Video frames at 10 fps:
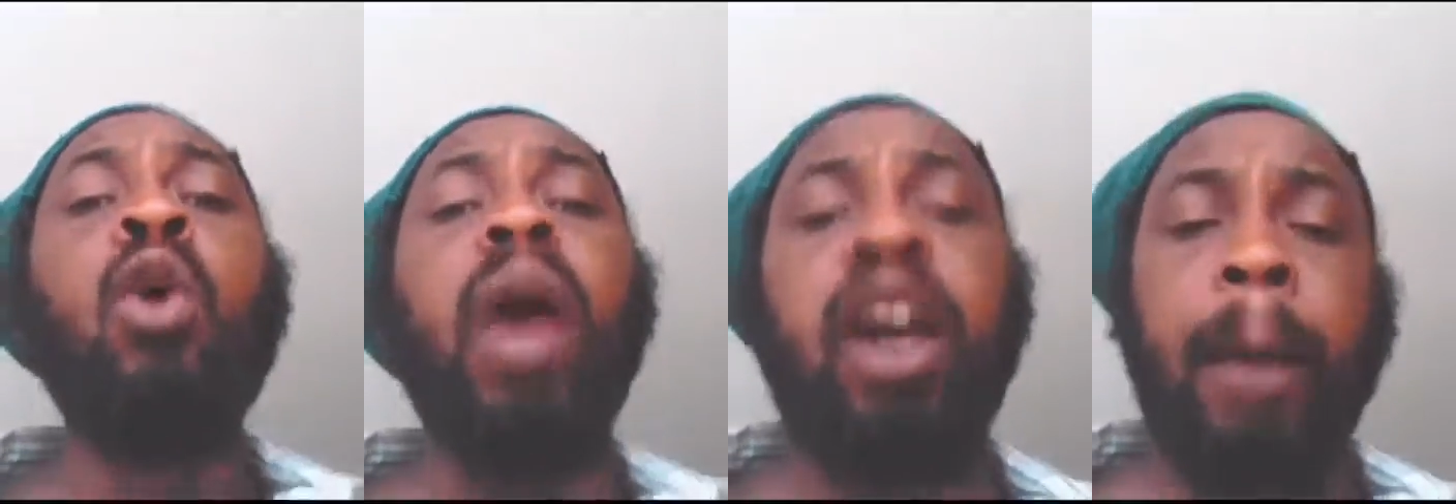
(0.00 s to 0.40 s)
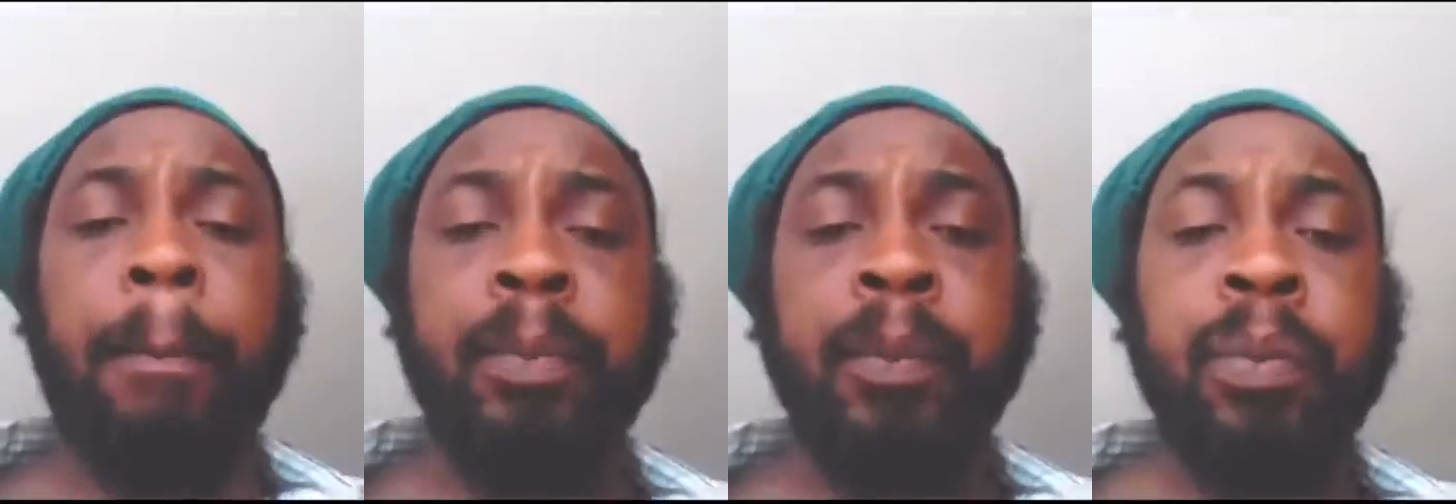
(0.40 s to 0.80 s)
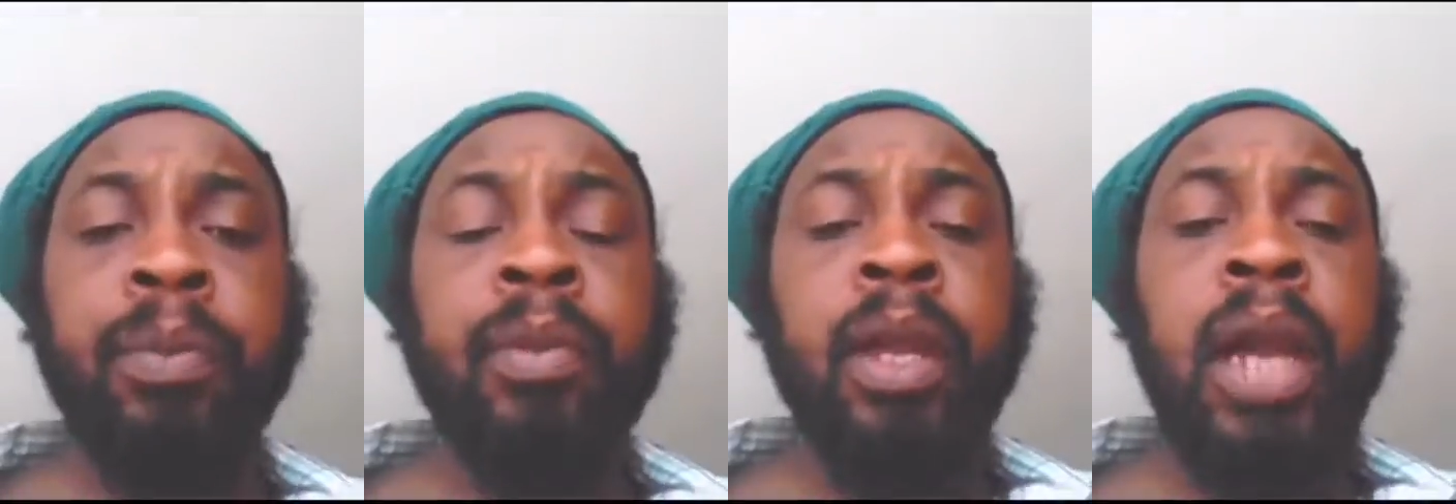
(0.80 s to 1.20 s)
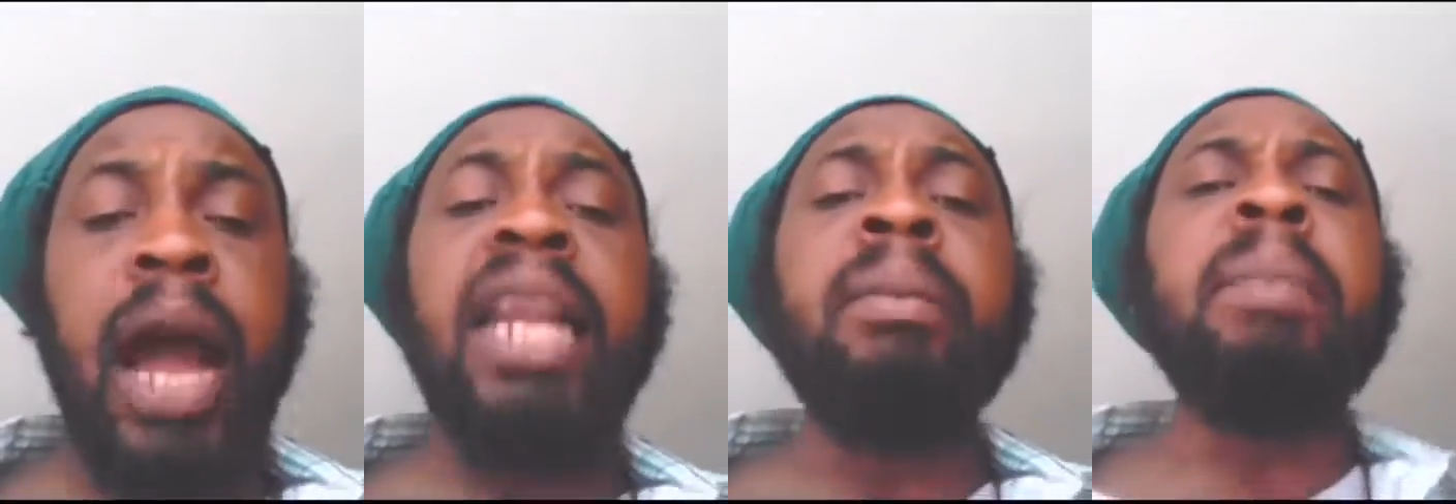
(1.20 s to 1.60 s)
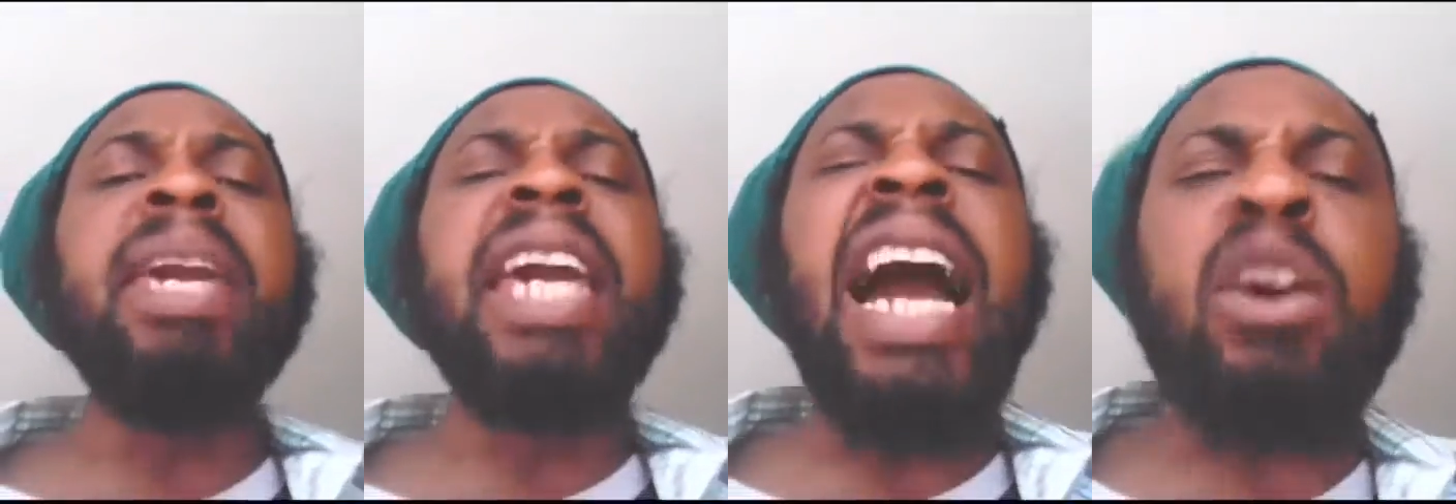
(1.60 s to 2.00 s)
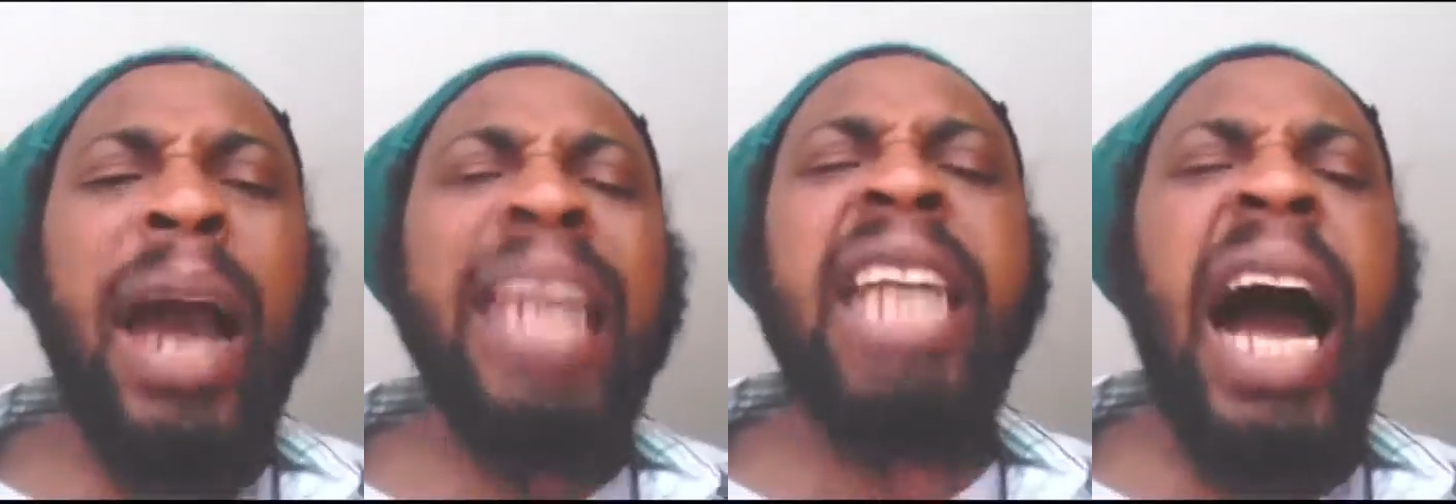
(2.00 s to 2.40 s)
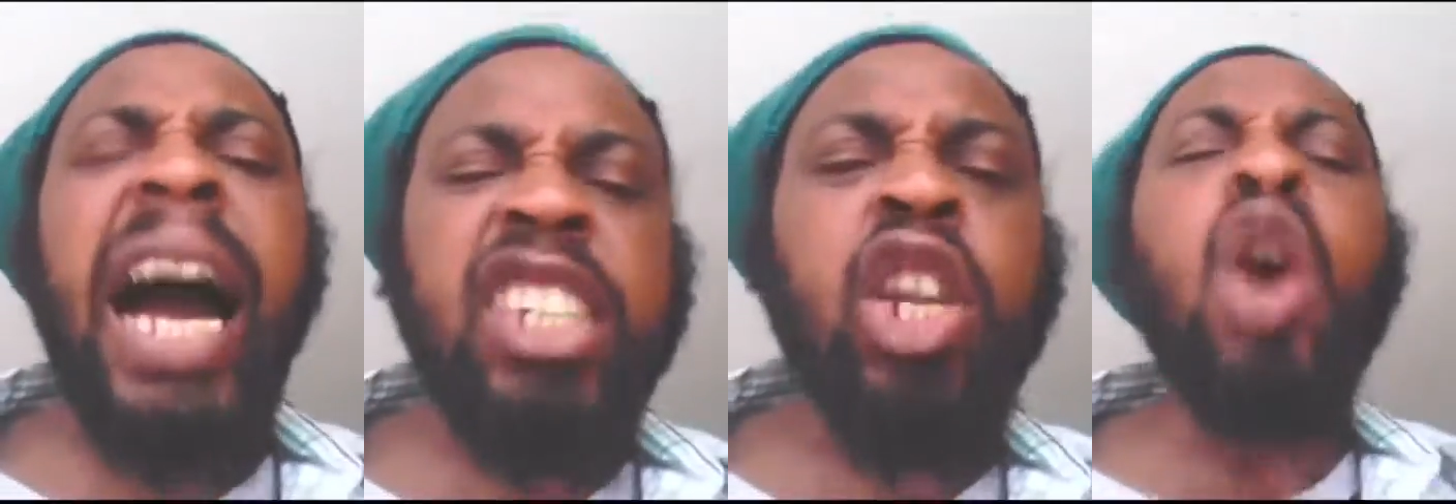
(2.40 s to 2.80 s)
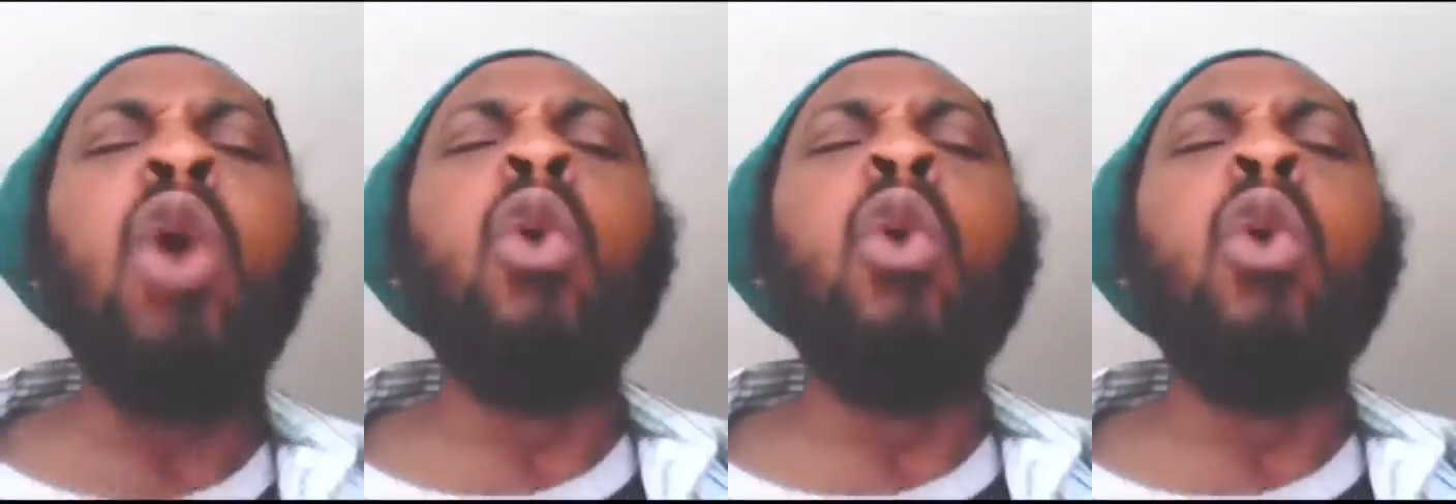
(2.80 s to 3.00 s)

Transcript: Wake up. And let me be quite harsh.